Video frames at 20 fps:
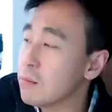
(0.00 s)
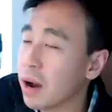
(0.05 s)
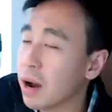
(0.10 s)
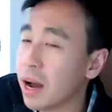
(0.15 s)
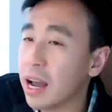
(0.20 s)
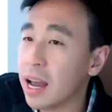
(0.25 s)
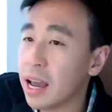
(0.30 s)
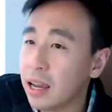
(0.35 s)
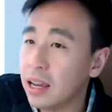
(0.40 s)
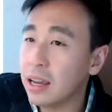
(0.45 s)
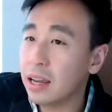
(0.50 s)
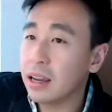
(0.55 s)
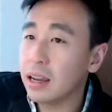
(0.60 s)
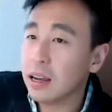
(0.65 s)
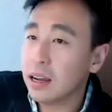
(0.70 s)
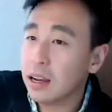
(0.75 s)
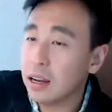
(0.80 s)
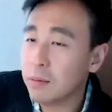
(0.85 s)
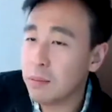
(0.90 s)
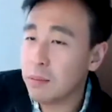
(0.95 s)
my
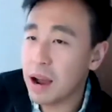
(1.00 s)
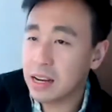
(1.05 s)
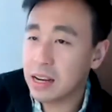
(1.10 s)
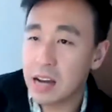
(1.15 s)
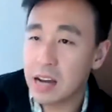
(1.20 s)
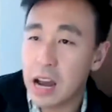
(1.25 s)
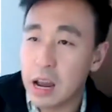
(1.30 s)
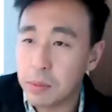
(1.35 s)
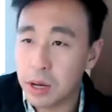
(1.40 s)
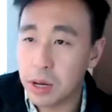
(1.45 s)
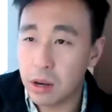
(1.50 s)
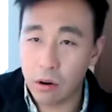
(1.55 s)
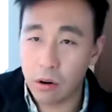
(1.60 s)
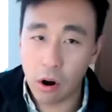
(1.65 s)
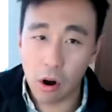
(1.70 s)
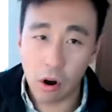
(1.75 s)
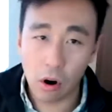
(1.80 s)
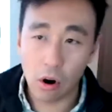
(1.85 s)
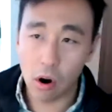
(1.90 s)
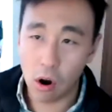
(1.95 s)
time here in
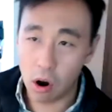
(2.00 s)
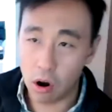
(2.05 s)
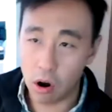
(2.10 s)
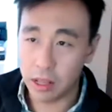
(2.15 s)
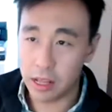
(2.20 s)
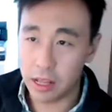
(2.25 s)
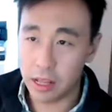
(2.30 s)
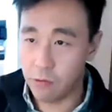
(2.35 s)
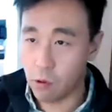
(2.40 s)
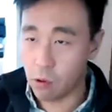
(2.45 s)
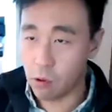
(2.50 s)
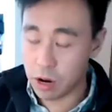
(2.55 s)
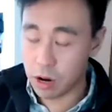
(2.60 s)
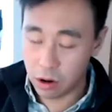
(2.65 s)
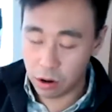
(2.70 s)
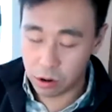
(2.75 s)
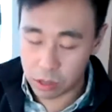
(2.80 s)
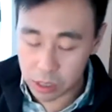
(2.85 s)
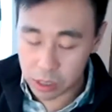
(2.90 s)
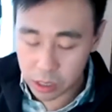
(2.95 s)
Hong Kong, that's 4
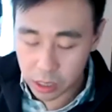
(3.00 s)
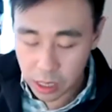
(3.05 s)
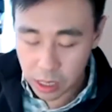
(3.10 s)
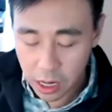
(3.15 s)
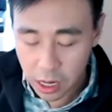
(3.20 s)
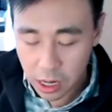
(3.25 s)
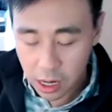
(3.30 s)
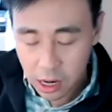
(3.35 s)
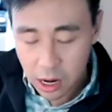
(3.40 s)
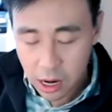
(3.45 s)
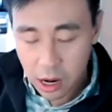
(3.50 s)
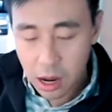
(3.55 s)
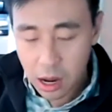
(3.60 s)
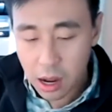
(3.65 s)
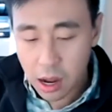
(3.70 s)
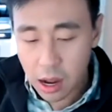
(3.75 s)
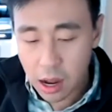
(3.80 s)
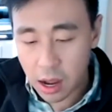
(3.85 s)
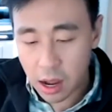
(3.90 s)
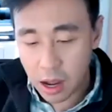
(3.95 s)
years,
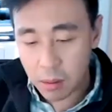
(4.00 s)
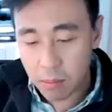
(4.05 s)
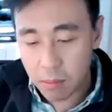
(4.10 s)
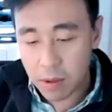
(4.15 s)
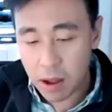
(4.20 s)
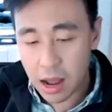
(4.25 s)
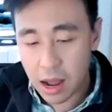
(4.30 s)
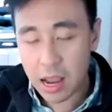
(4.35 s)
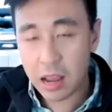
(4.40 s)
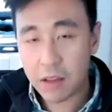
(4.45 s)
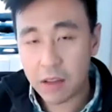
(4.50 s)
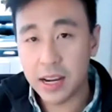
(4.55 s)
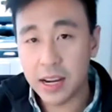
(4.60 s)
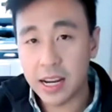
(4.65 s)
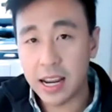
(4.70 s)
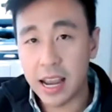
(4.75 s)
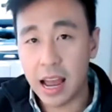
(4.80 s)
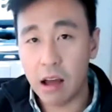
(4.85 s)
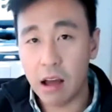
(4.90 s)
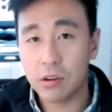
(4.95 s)
I have
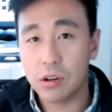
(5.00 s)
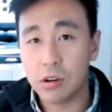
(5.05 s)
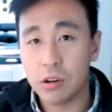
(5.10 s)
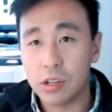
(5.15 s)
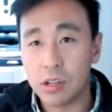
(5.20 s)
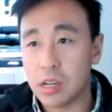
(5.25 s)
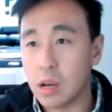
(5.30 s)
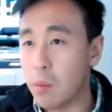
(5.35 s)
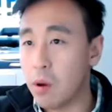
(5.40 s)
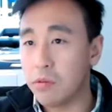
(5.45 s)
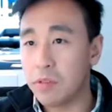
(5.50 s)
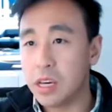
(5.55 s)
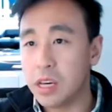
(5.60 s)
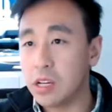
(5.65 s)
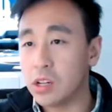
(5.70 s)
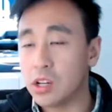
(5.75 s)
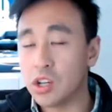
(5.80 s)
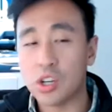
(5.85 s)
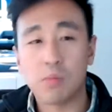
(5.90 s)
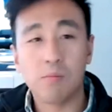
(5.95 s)
encountered some of
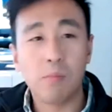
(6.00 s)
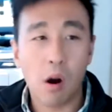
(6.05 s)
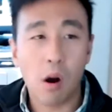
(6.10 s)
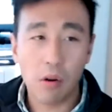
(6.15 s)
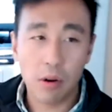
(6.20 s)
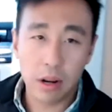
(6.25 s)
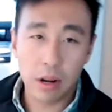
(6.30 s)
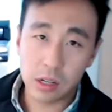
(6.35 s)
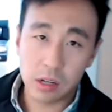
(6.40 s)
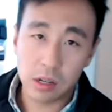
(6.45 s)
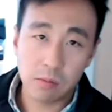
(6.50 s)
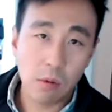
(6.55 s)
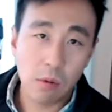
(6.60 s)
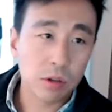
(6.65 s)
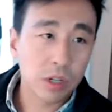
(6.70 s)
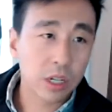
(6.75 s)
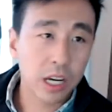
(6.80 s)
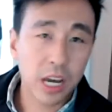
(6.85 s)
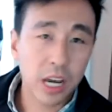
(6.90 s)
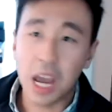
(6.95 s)
the smartest,
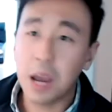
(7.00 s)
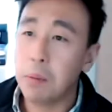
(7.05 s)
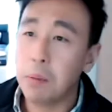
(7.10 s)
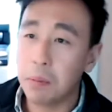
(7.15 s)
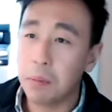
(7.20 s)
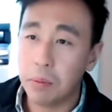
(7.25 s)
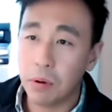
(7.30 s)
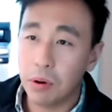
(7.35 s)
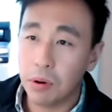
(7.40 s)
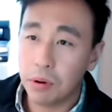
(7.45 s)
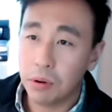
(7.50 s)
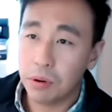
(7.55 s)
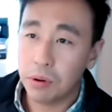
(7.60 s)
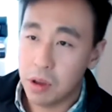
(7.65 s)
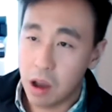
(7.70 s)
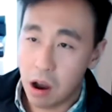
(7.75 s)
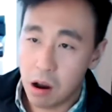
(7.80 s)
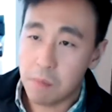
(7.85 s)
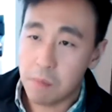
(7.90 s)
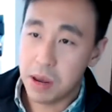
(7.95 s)
most capable
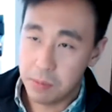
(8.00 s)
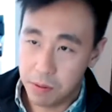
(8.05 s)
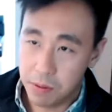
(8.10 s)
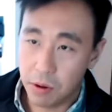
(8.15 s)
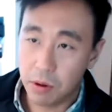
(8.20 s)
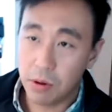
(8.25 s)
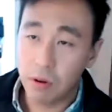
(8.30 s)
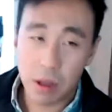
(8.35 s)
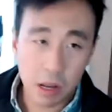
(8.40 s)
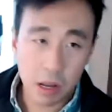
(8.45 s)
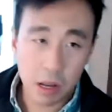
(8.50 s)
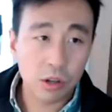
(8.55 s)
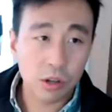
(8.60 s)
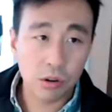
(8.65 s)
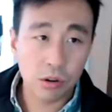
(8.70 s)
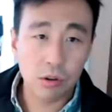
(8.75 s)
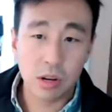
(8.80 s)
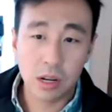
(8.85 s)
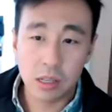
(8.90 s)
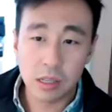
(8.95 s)
young people and
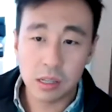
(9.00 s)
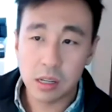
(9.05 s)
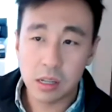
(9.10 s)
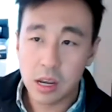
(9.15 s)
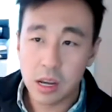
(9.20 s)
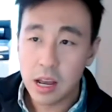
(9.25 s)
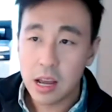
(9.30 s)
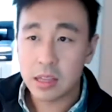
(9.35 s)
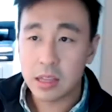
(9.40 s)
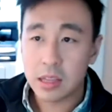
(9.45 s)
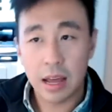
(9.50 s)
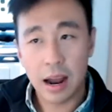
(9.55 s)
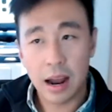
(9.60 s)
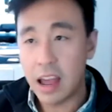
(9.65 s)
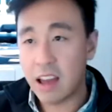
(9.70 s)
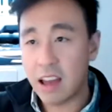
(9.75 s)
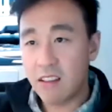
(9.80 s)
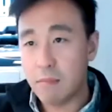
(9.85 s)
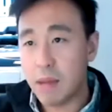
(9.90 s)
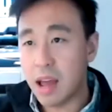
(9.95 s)
students that I
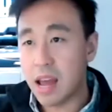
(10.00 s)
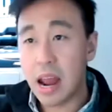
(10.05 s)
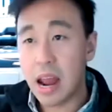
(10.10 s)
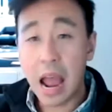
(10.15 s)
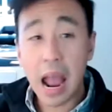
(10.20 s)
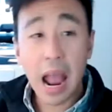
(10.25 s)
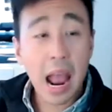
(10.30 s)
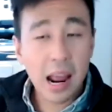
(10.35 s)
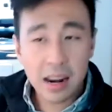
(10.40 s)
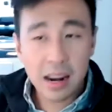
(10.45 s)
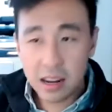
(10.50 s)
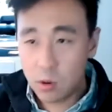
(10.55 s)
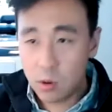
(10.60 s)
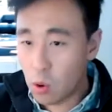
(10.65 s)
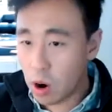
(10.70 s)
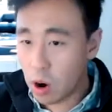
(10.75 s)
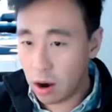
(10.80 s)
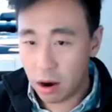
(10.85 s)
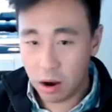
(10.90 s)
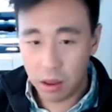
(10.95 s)
have met
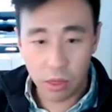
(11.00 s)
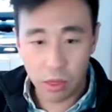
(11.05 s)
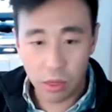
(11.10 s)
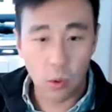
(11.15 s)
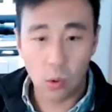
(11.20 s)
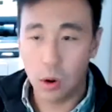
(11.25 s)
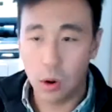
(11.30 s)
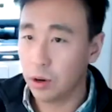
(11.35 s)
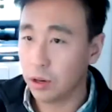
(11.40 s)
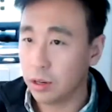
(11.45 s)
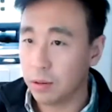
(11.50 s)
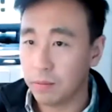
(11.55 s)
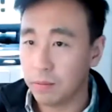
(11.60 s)
anywhere in the world.